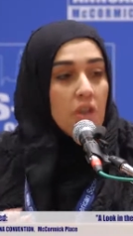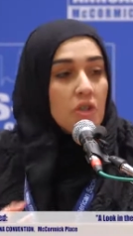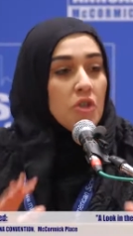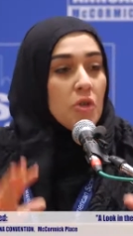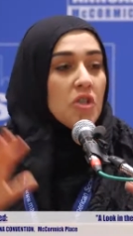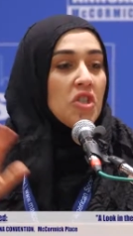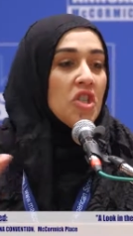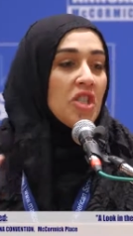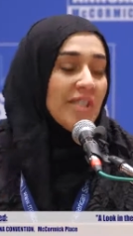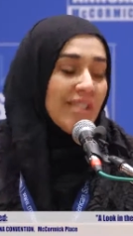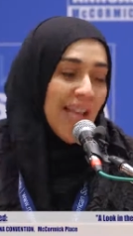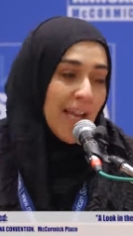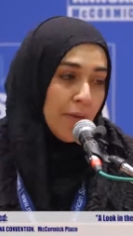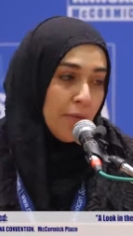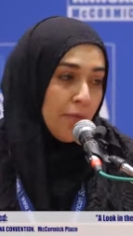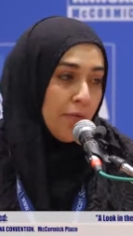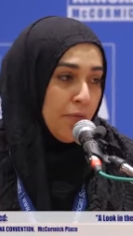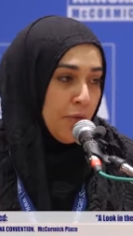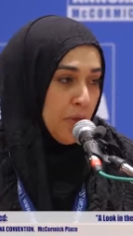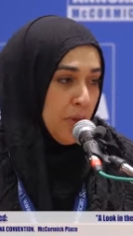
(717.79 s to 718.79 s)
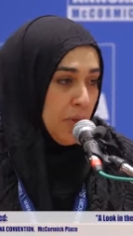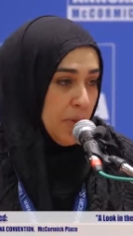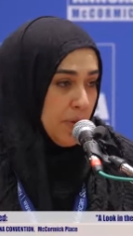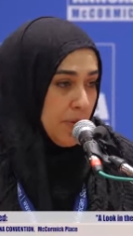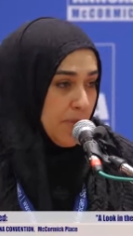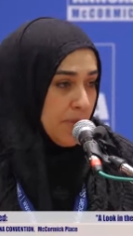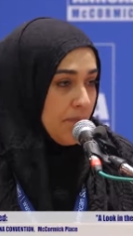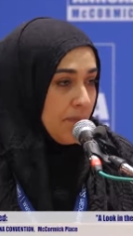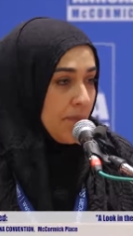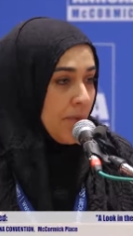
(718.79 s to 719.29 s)
So it's just like
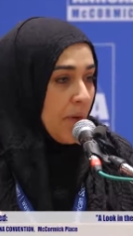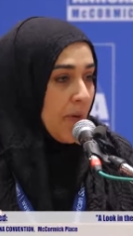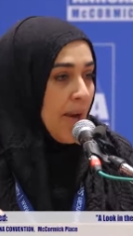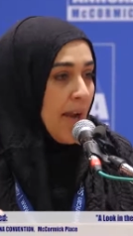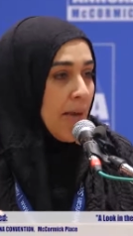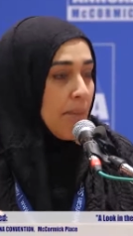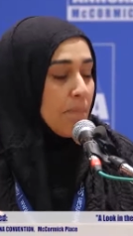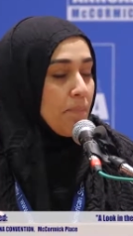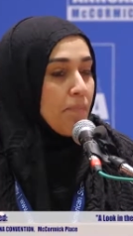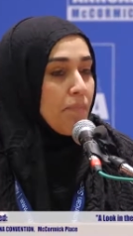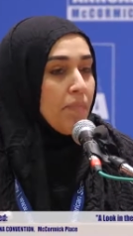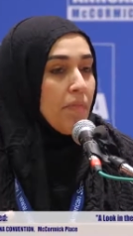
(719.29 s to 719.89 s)
food, all right?